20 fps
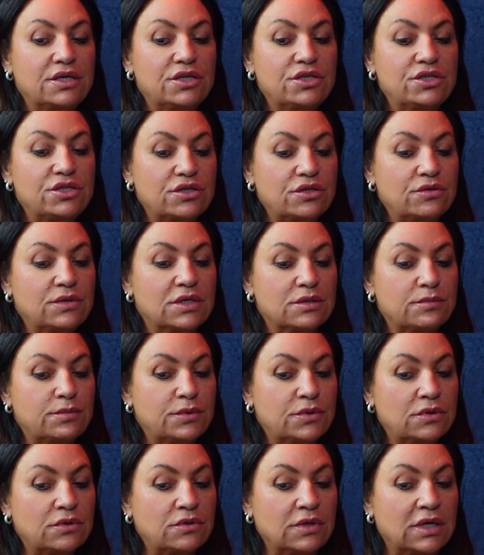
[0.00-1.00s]
You should go into
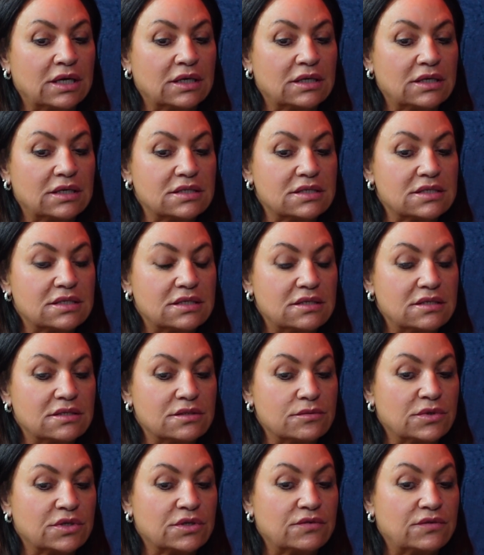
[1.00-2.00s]
Paul Gregan. He's
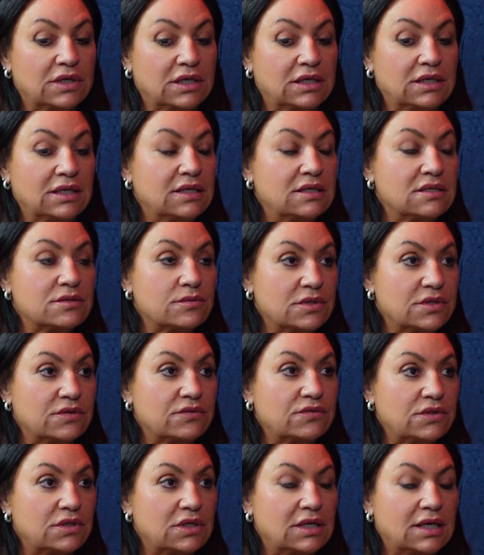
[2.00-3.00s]
wonderful, and he is
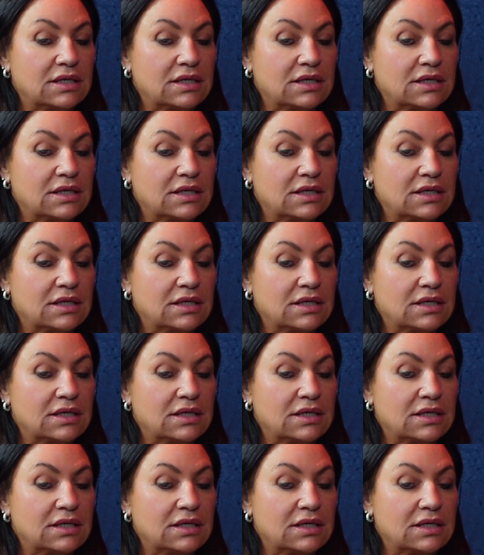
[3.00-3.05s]
wonderful.